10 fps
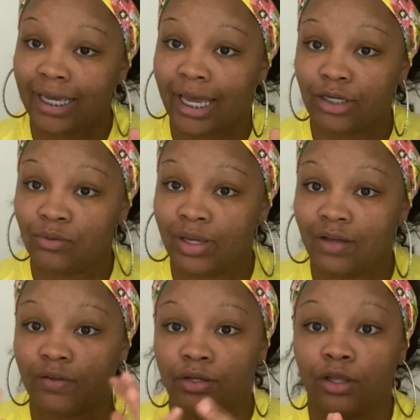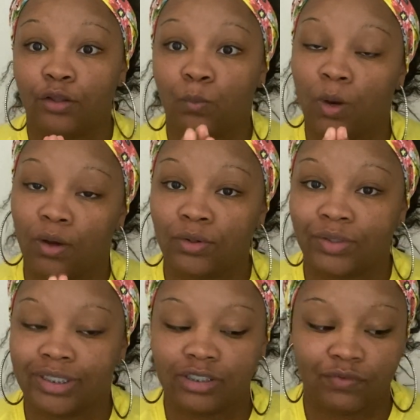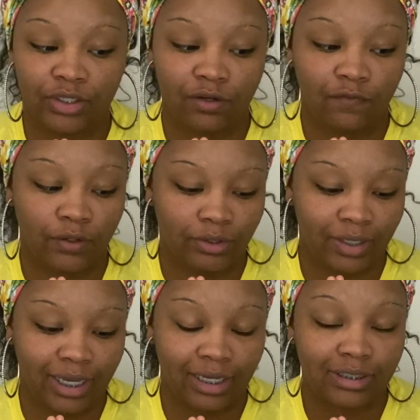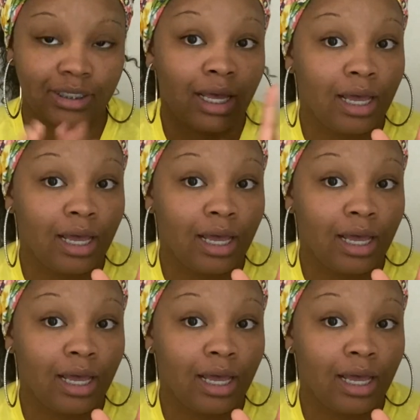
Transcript: I do have another Walgreens video for you guys.